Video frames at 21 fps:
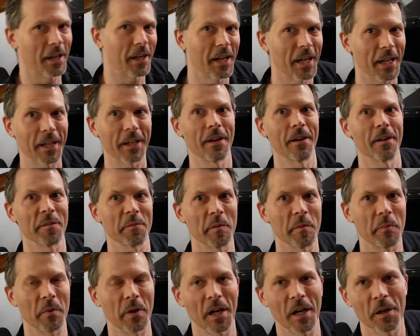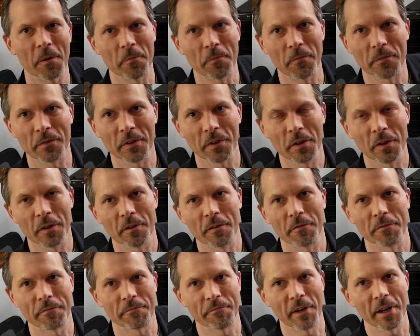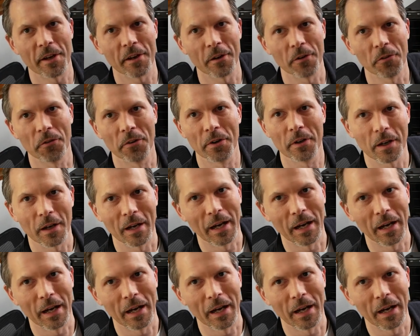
It caused me problems. Failed.